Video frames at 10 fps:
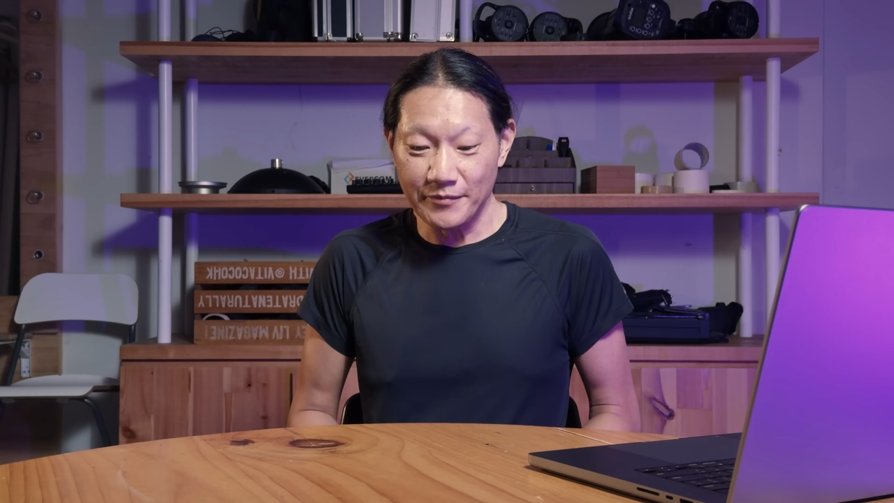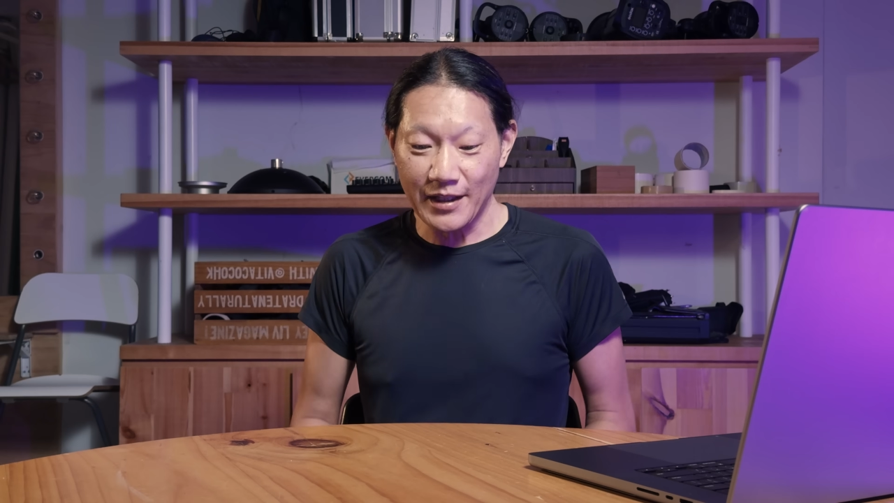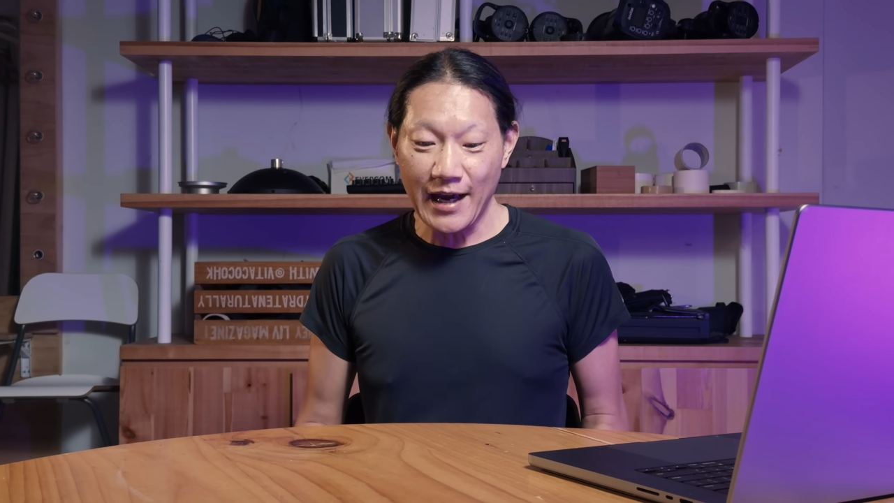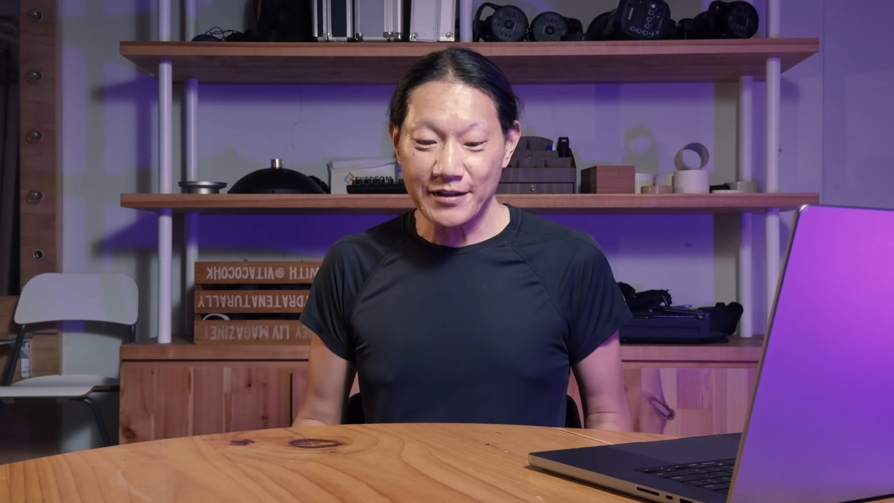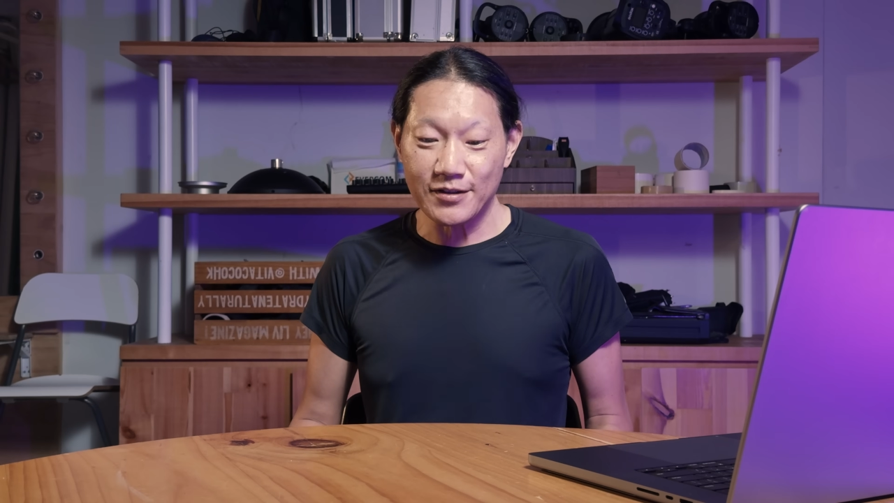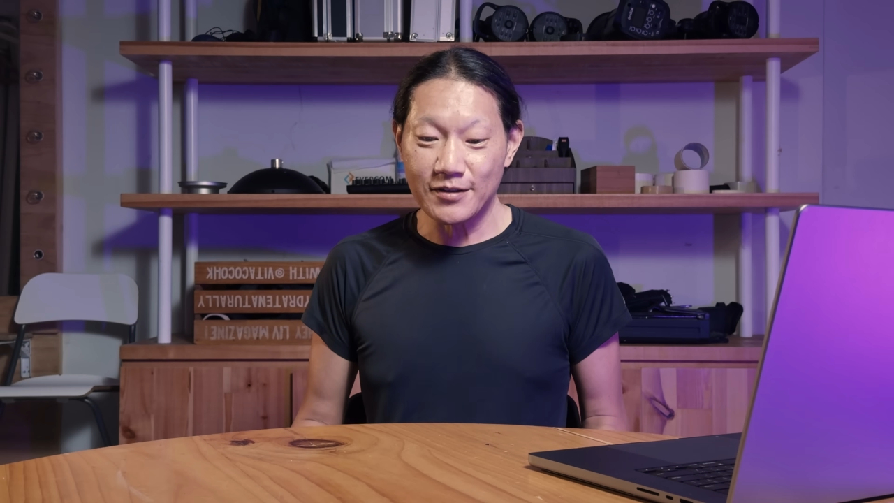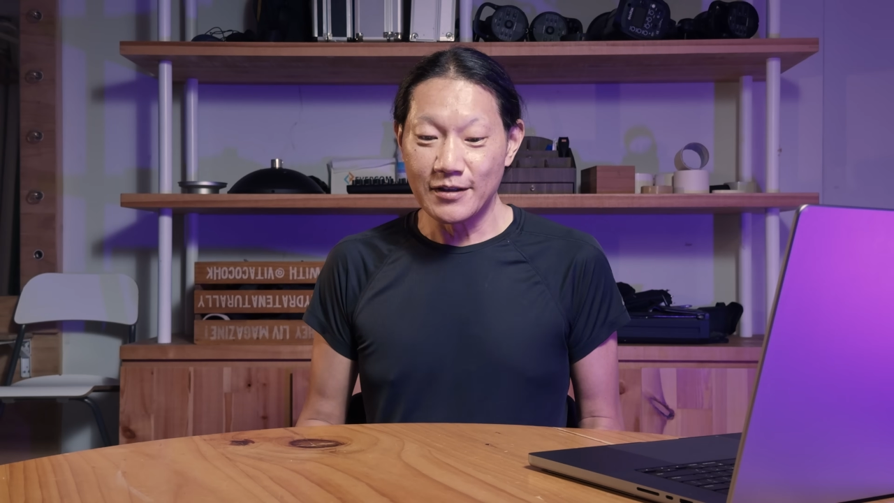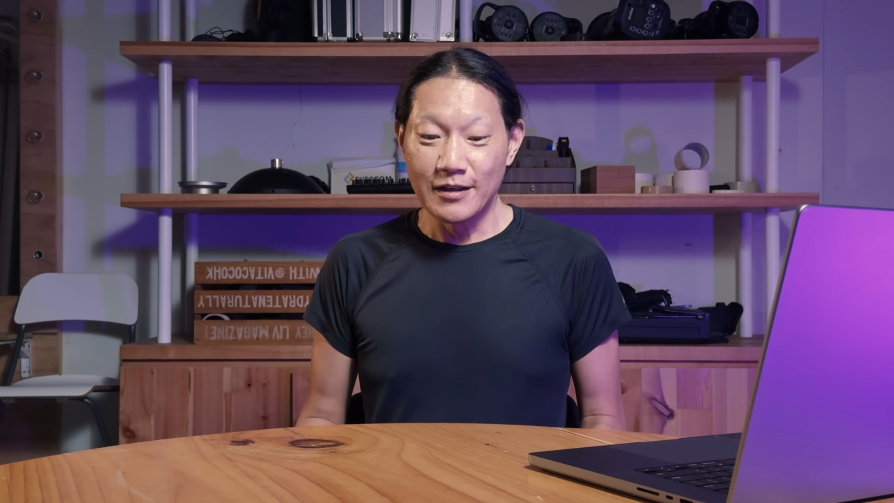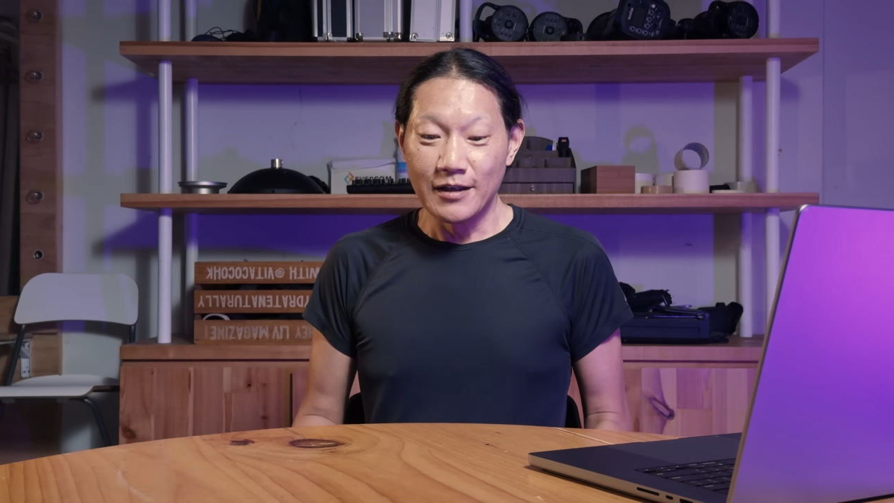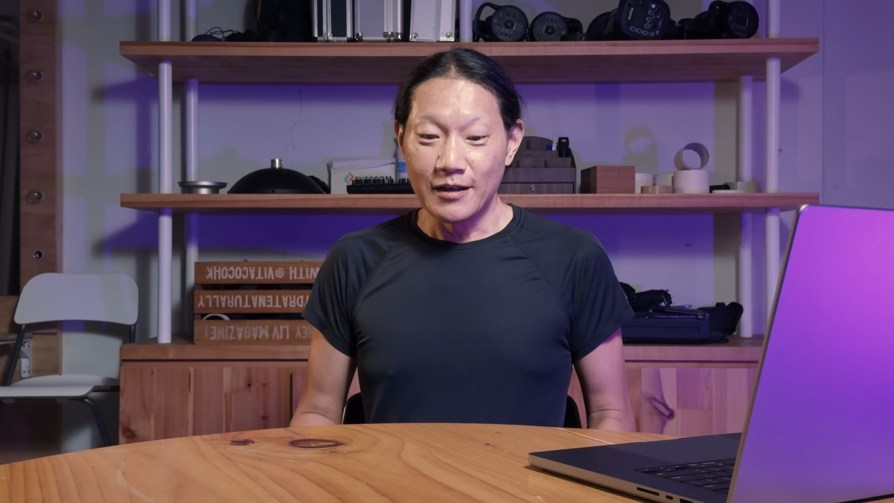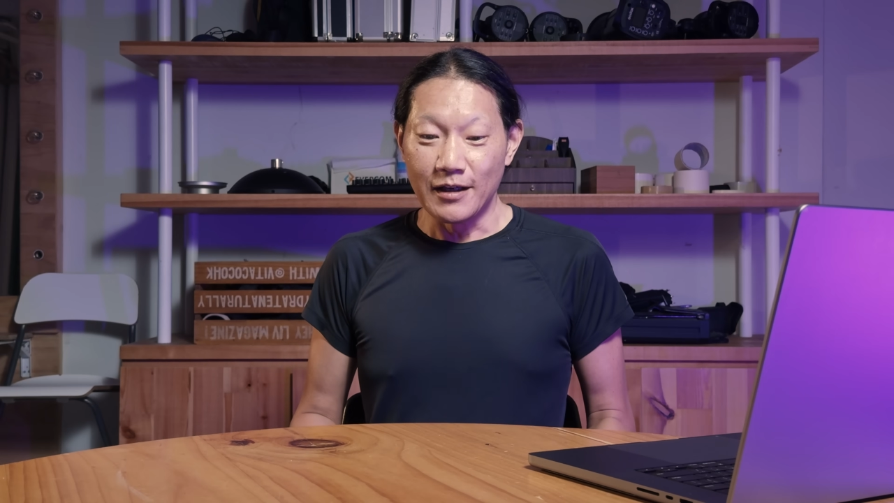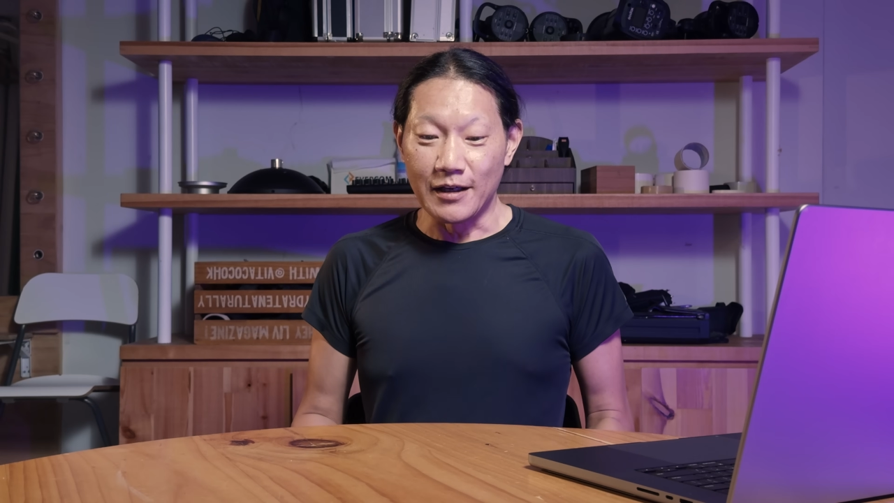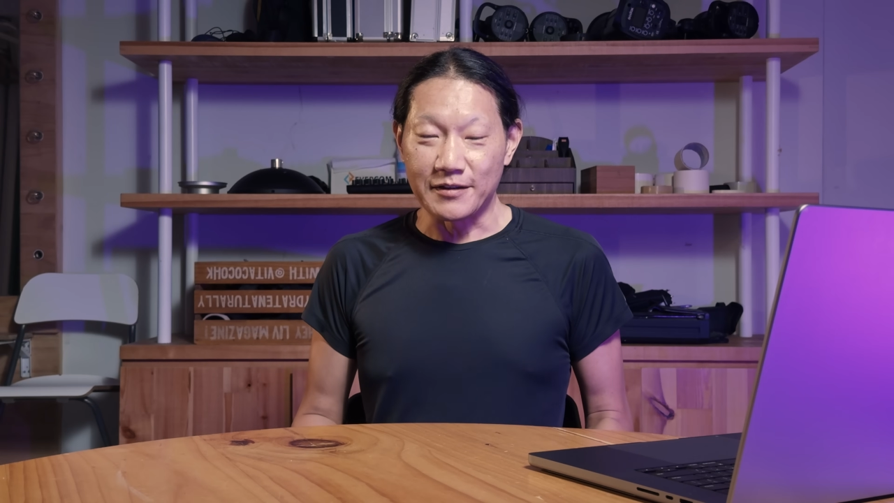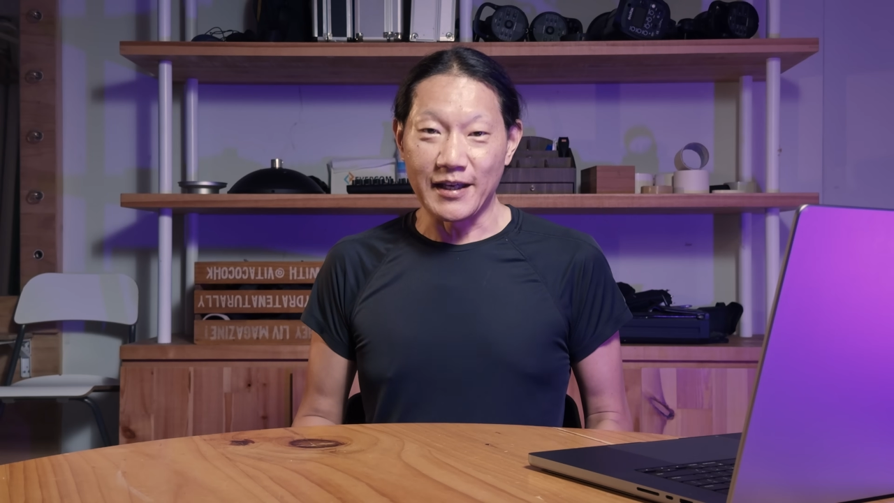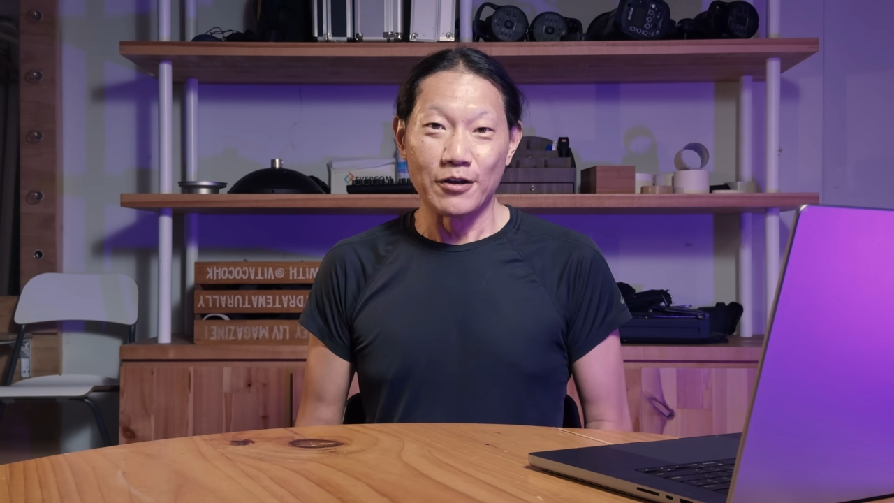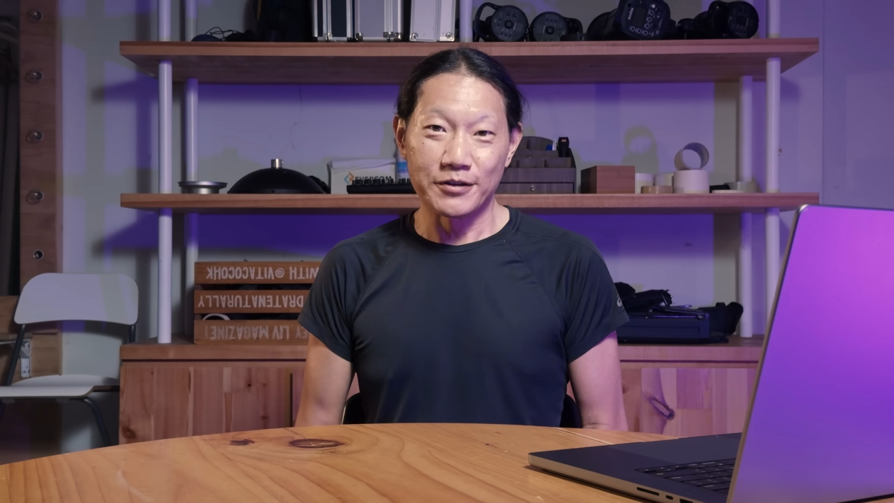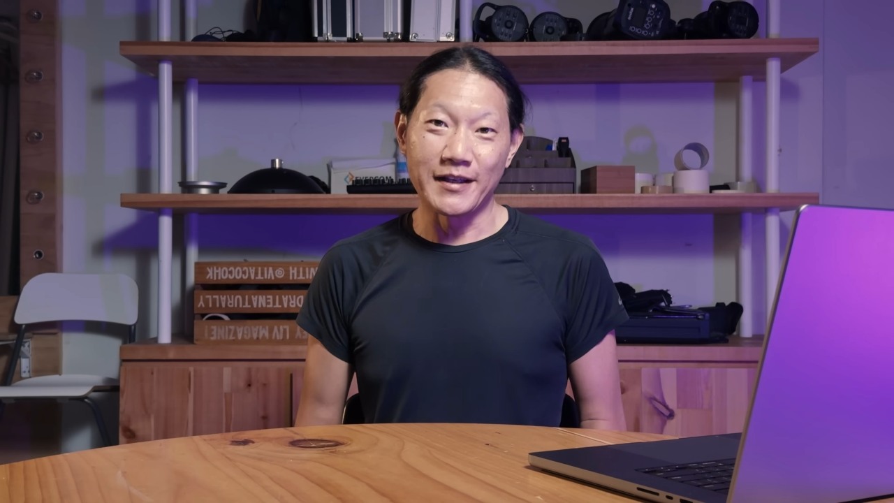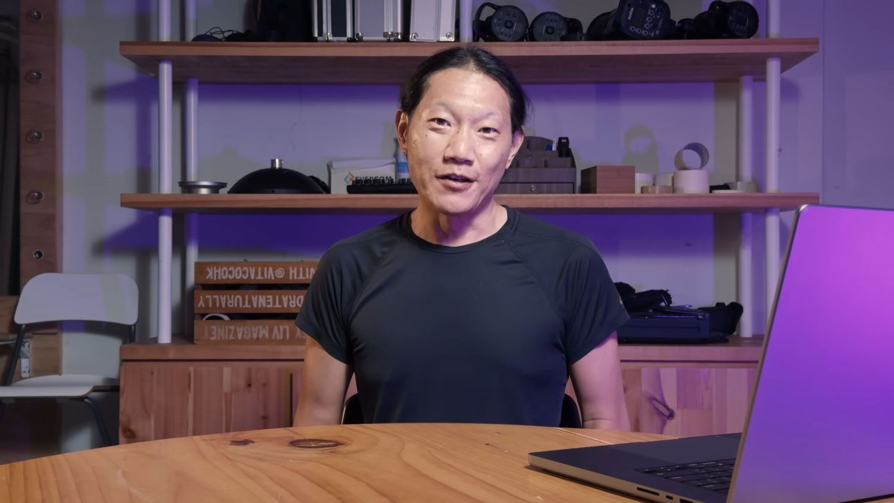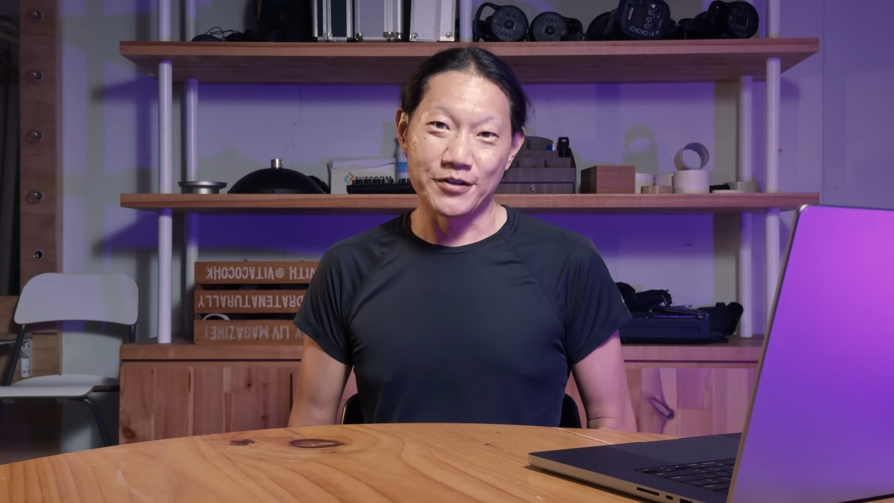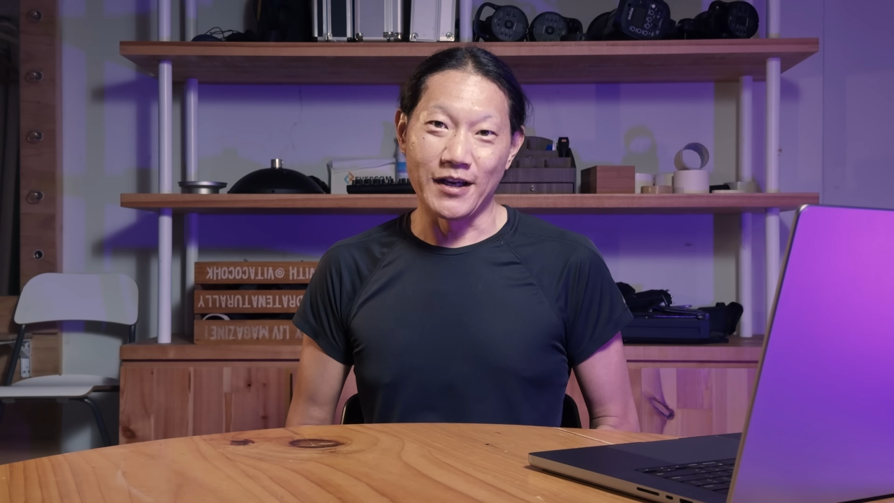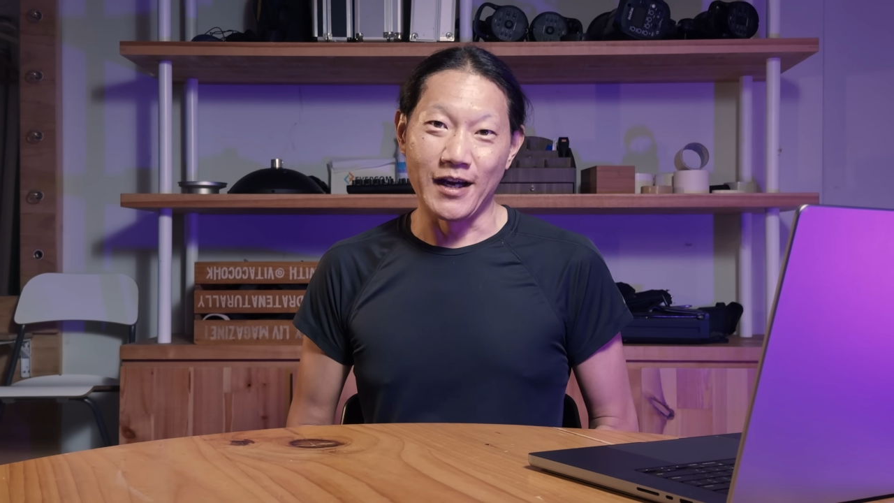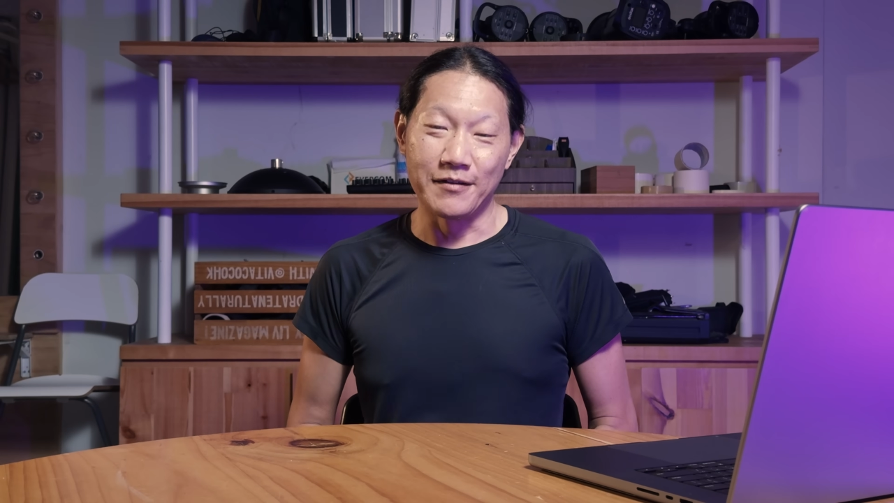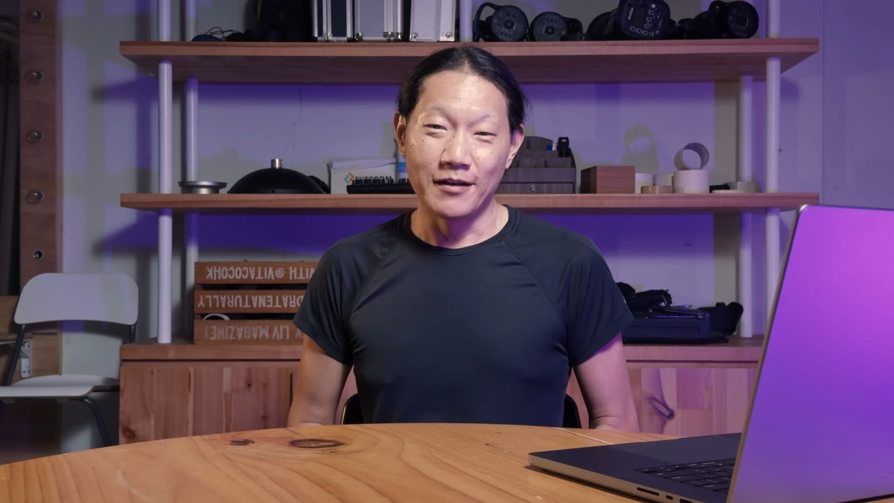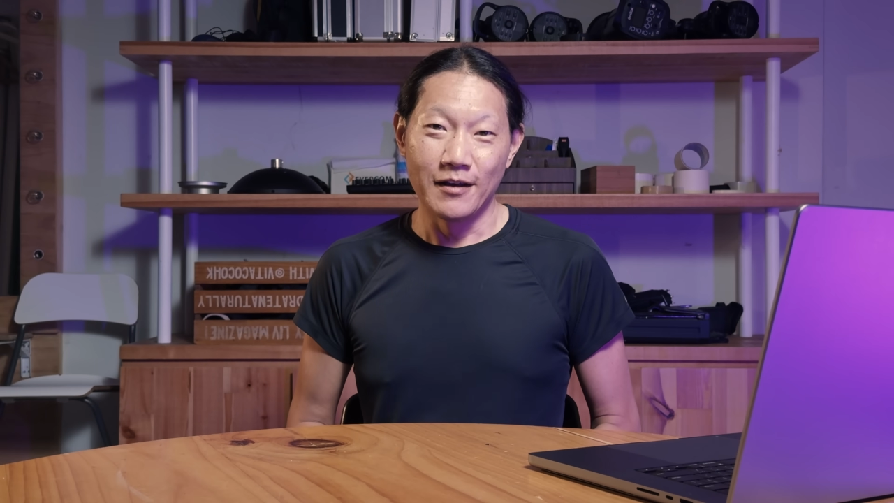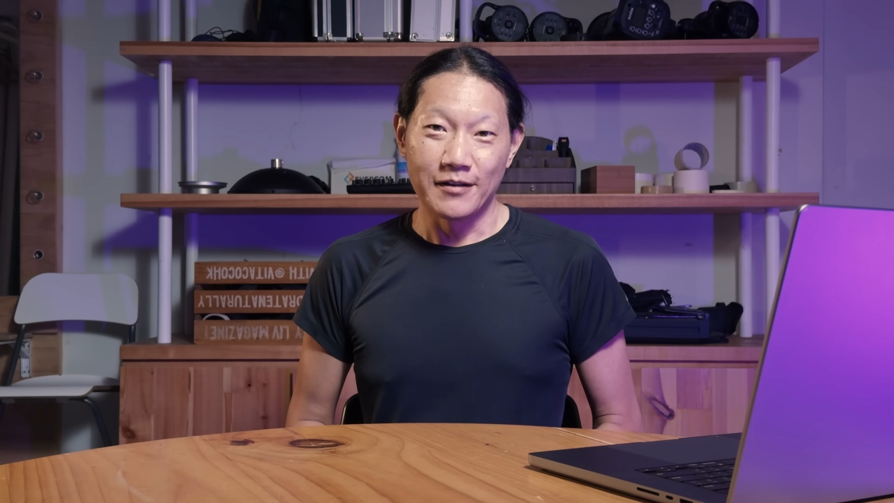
that's a telltale sign